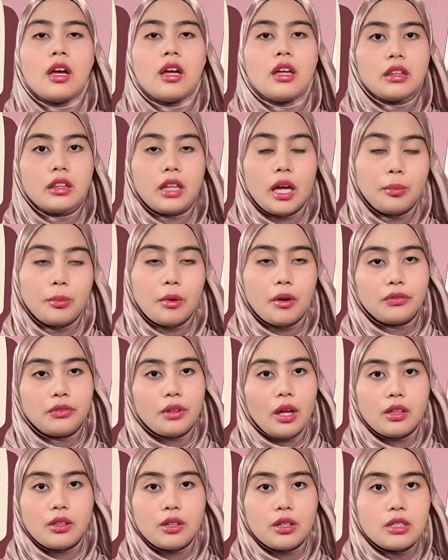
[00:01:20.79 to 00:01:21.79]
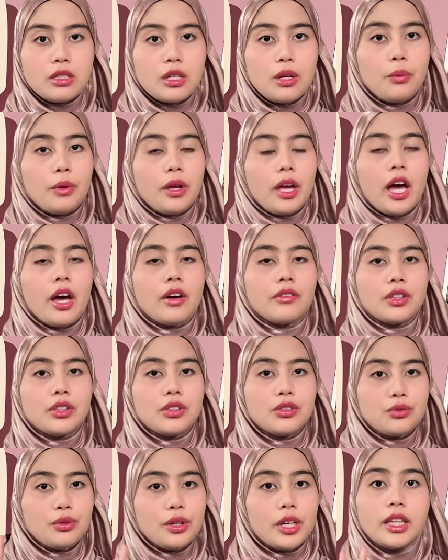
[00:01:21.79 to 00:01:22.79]
Type of titration, we have
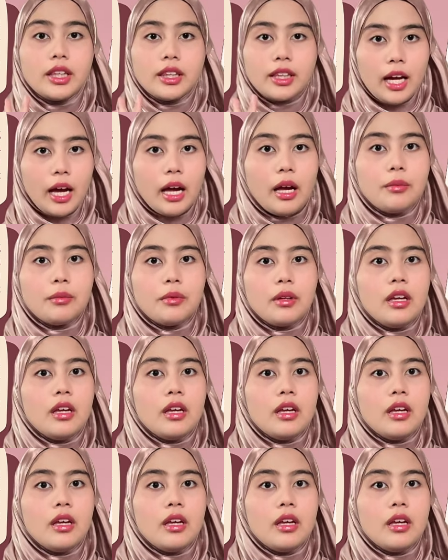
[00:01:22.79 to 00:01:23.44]
three types.